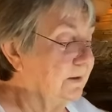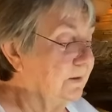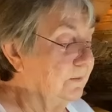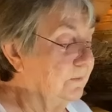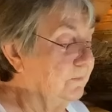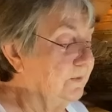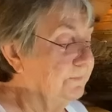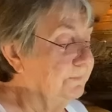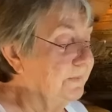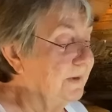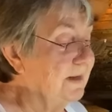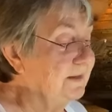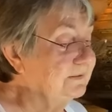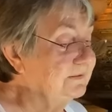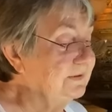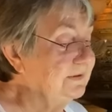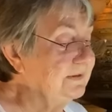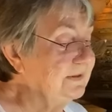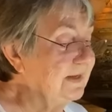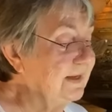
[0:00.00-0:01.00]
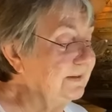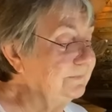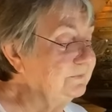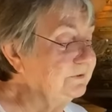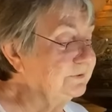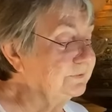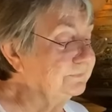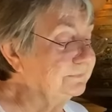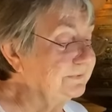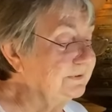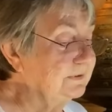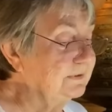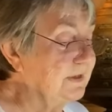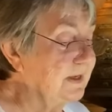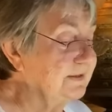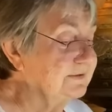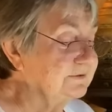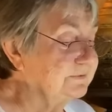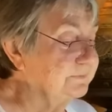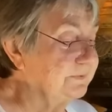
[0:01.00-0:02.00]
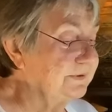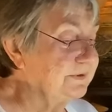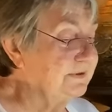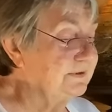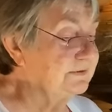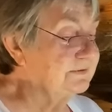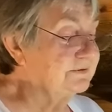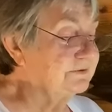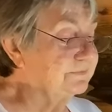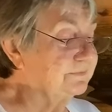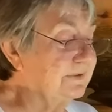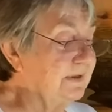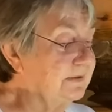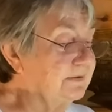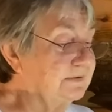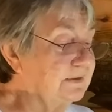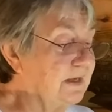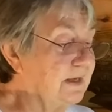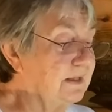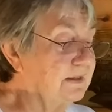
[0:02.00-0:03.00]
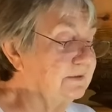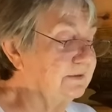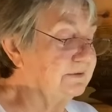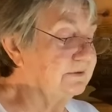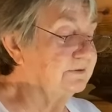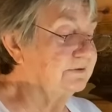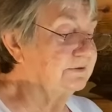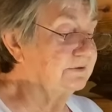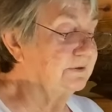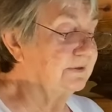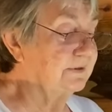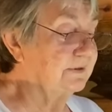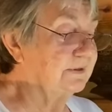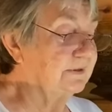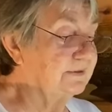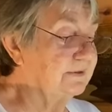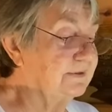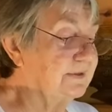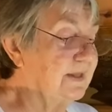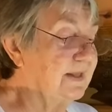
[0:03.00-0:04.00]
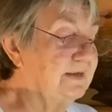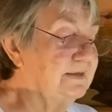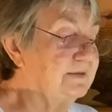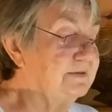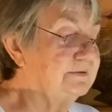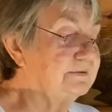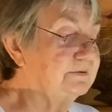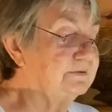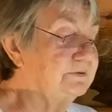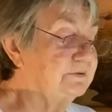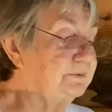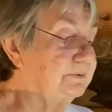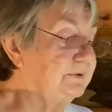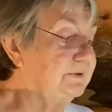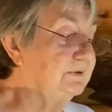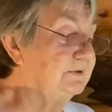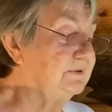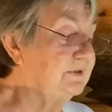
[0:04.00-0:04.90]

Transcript: When Bhante came to realize with his direct knowledge, that is, doing